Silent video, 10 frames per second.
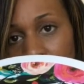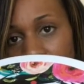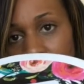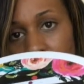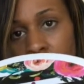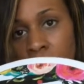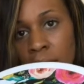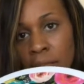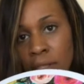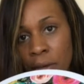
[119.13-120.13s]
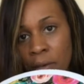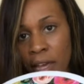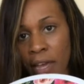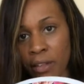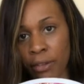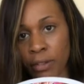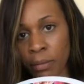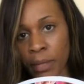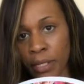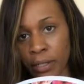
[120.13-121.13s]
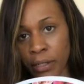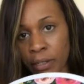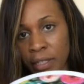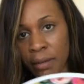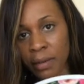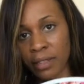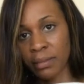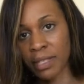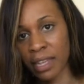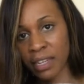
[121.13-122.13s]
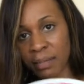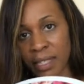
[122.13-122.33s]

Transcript: pricey, but it's okay. These are my girls and I want them standing